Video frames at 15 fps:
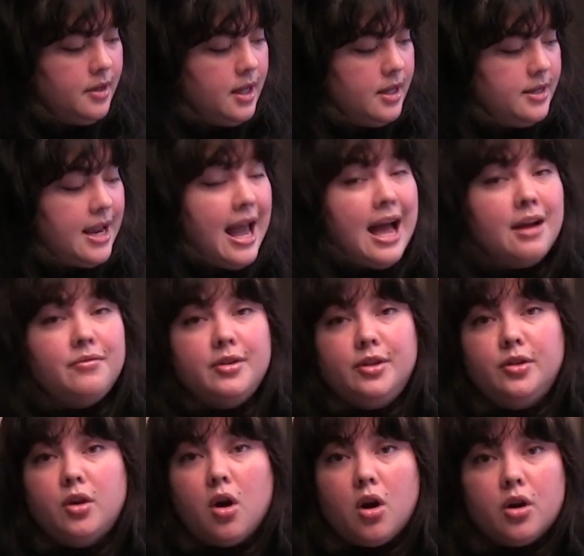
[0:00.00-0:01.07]
an
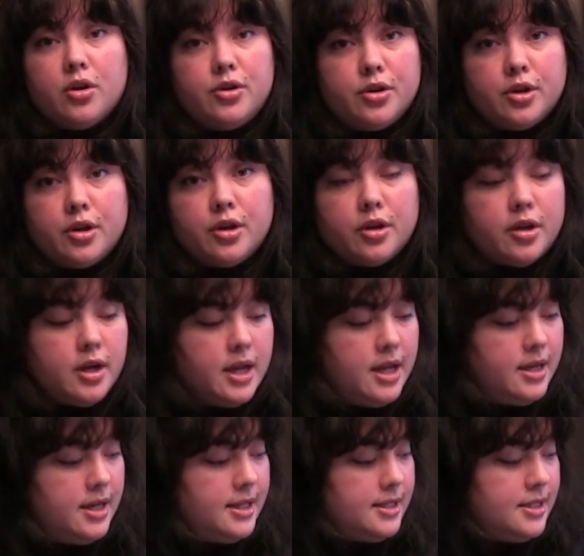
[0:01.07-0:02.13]
avid gardener,
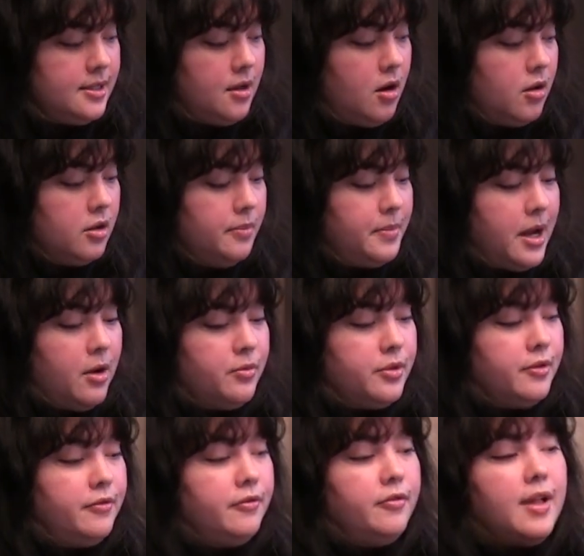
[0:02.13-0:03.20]
and it's all about
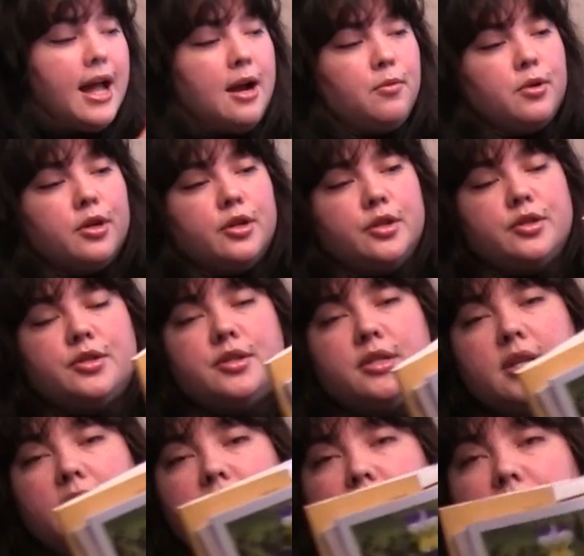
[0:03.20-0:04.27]
the
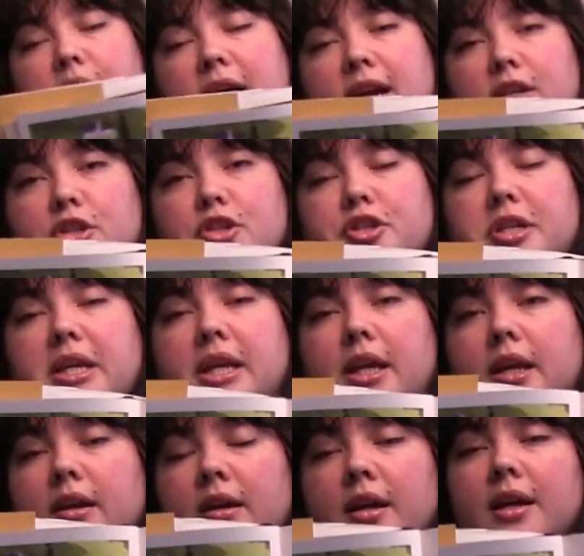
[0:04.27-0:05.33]
flowers that
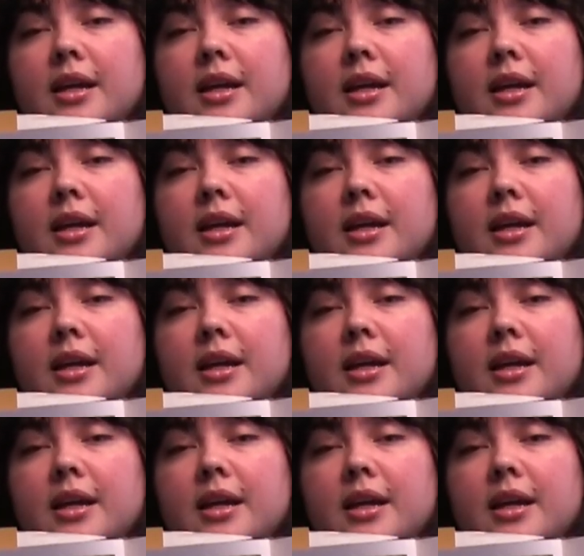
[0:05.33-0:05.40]
she